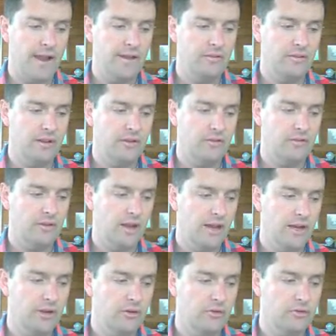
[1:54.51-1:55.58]
assets
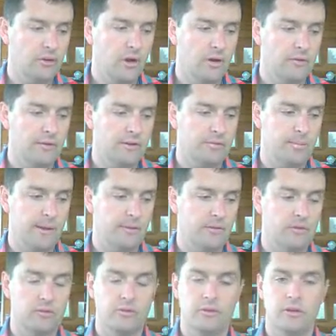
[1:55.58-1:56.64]
and control of
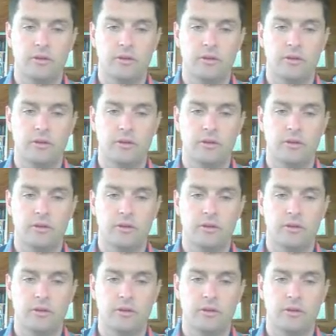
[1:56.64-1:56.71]
expenses